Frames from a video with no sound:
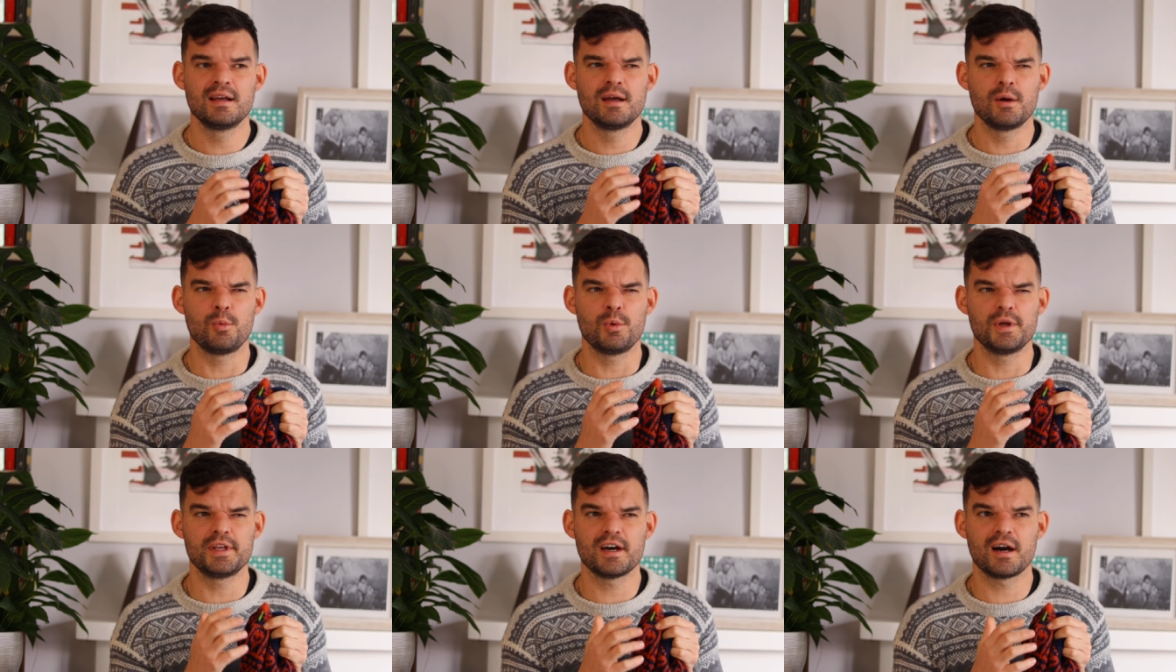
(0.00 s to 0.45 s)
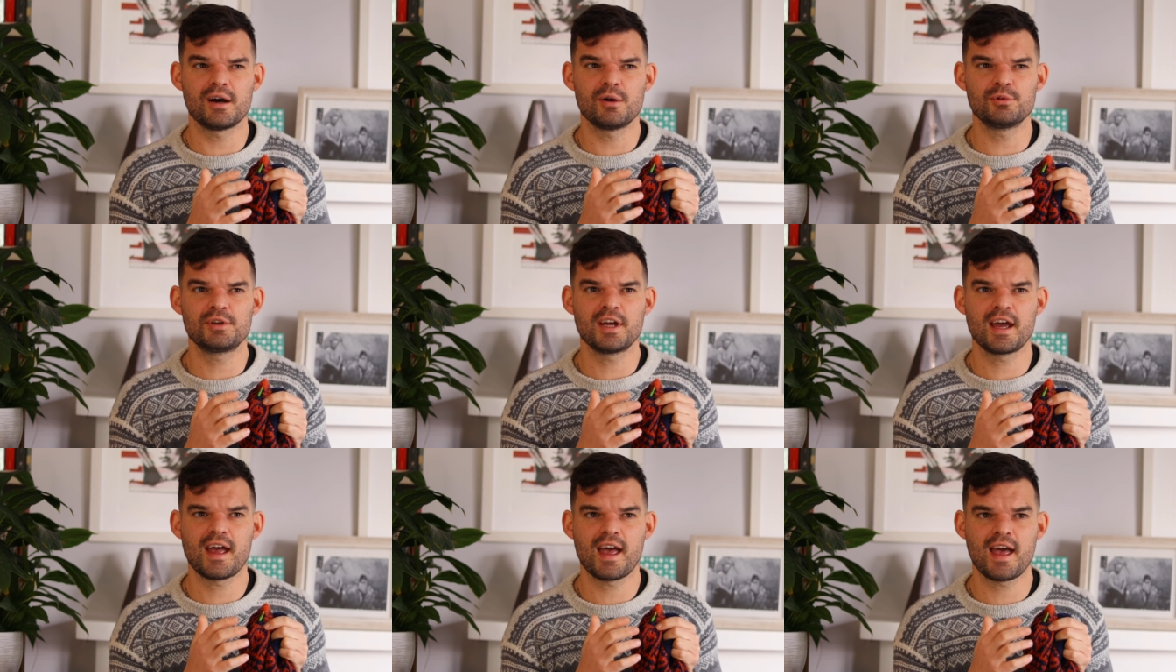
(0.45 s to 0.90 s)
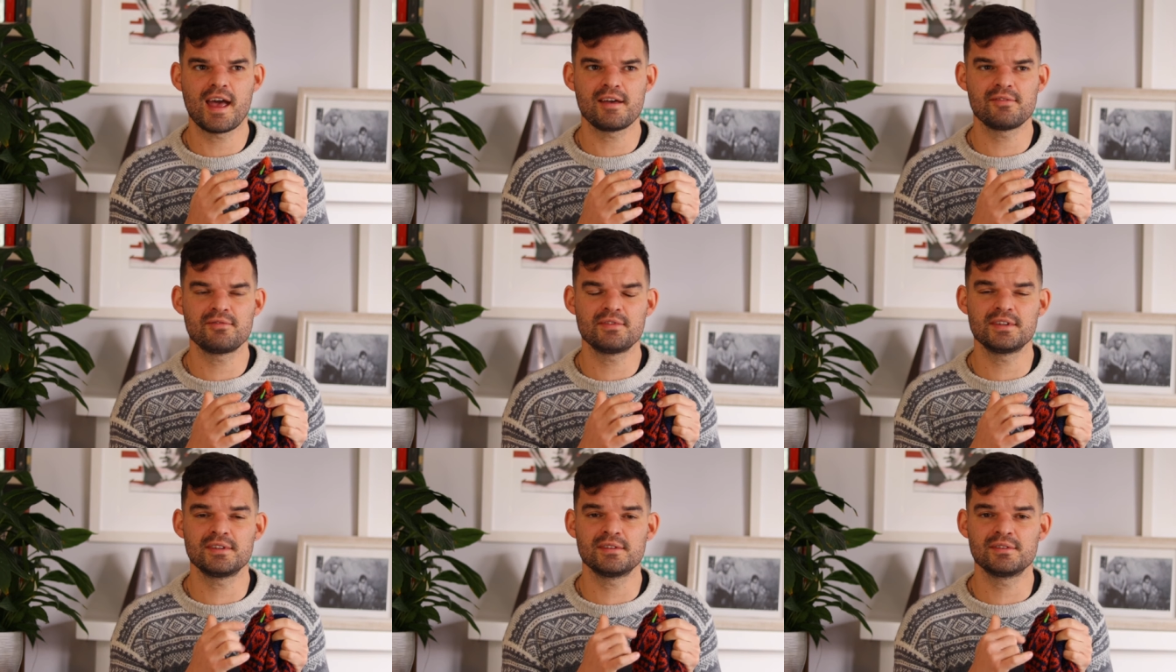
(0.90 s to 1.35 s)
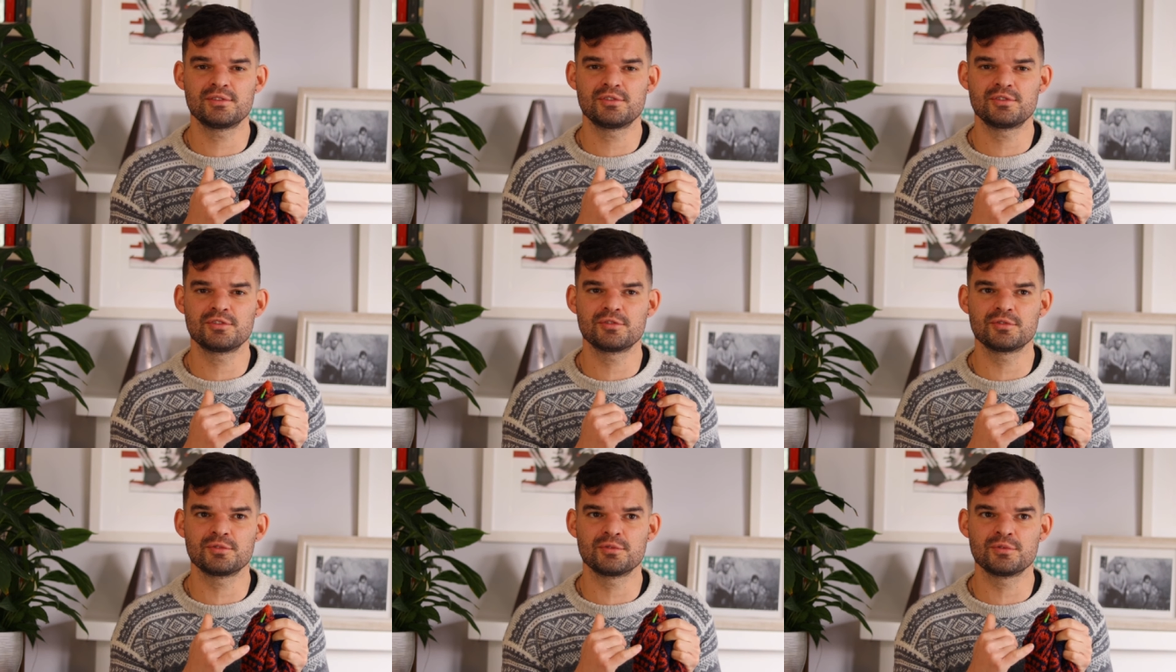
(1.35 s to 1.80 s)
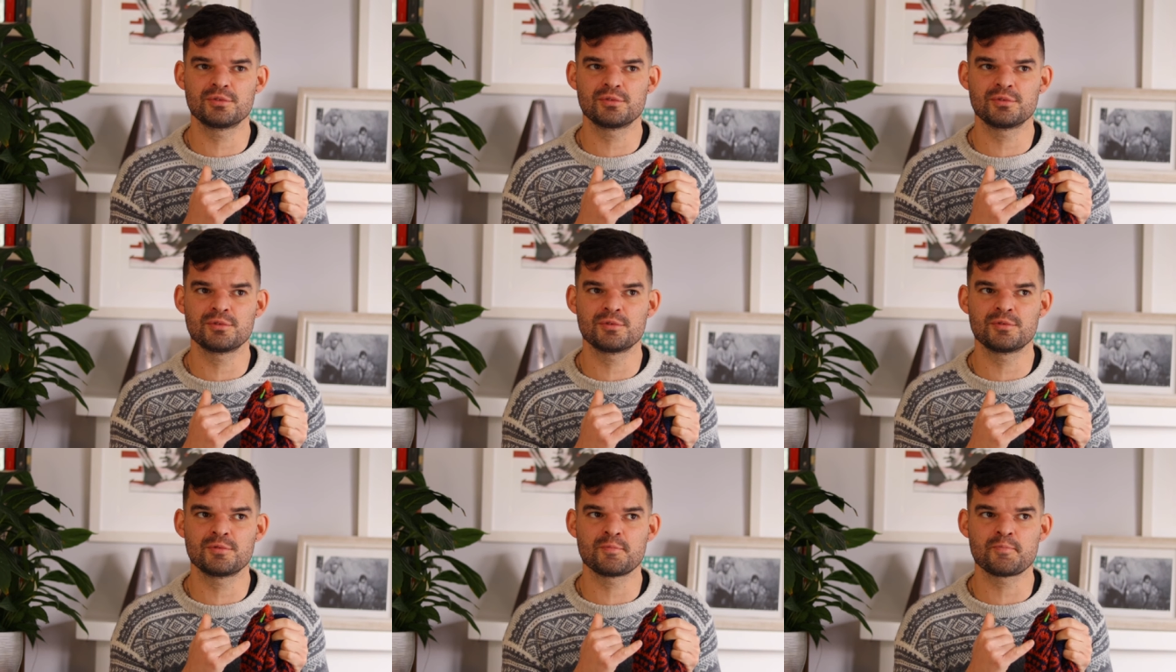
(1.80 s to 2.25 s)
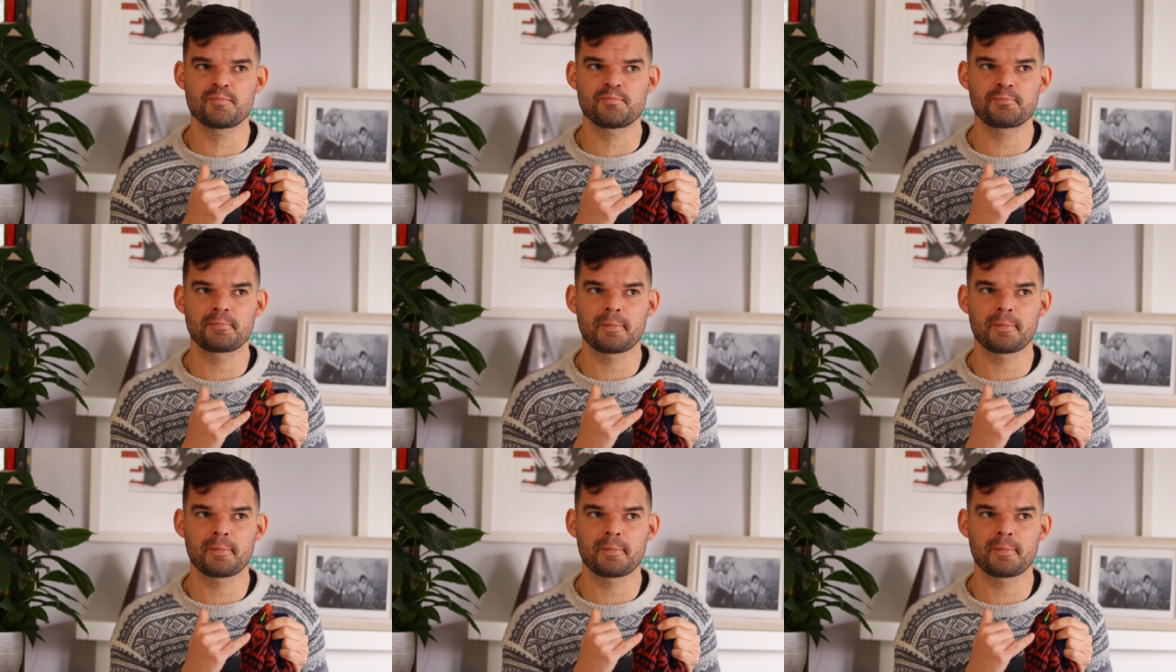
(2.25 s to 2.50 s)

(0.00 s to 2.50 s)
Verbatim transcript: without having to